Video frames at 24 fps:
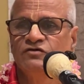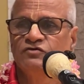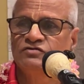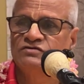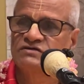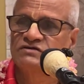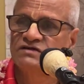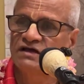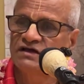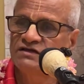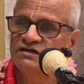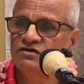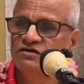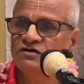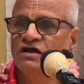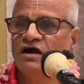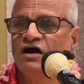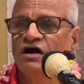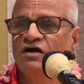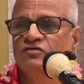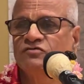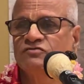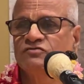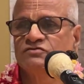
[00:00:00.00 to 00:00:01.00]
You stay in your
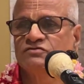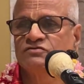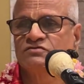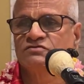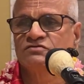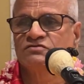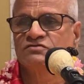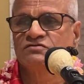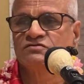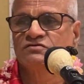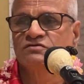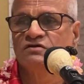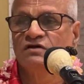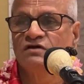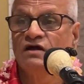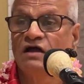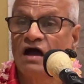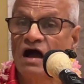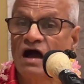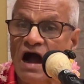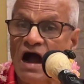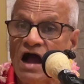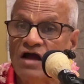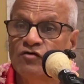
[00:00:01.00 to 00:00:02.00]
house.
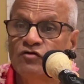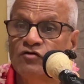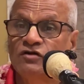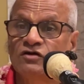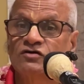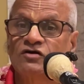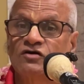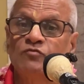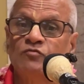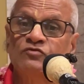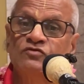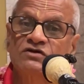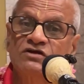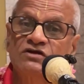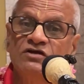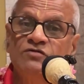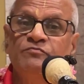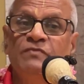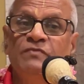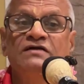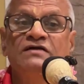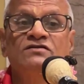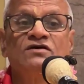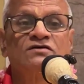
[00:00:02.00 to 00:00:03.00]
I will come to
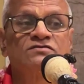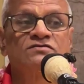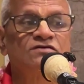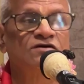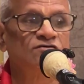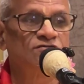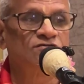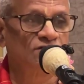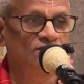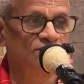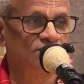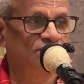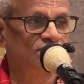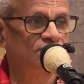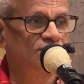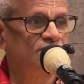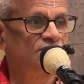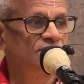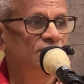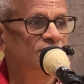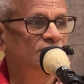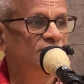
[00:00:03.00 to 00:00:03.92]
give my darshan to you.